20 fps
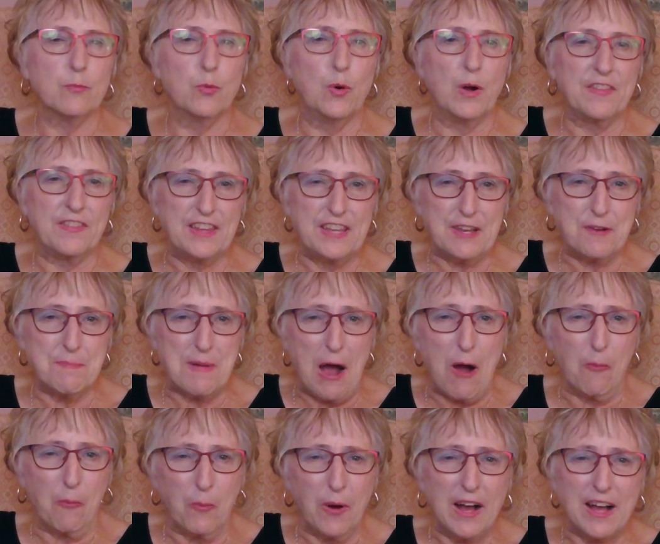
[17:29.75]
what the
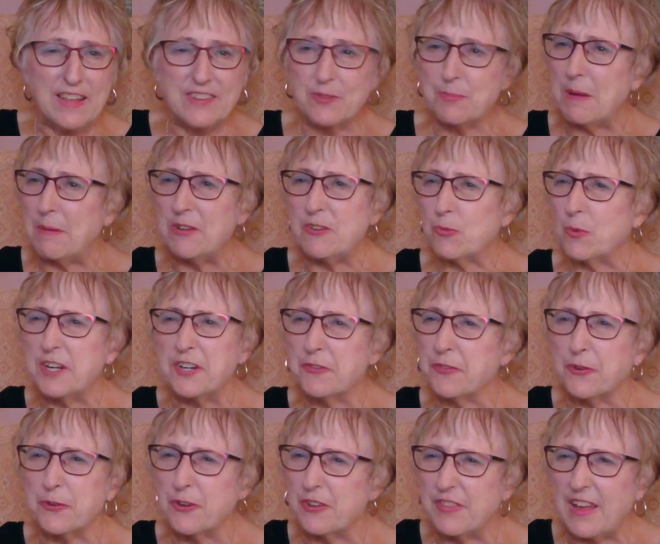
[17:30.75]
amount was, maybe 20 or
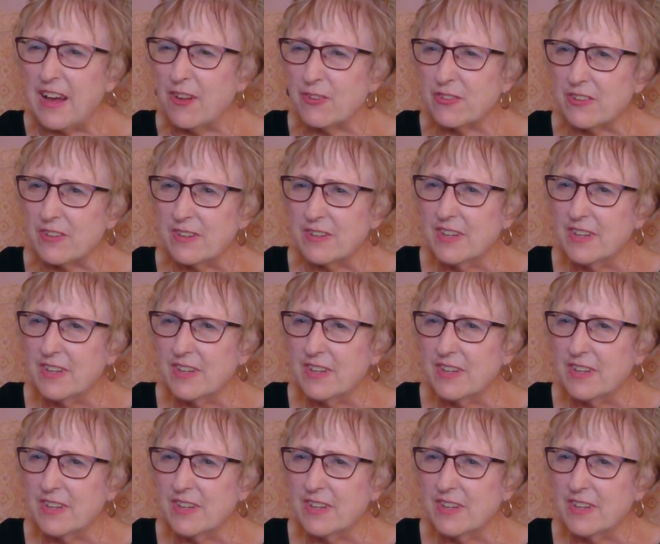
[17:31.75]
30,000.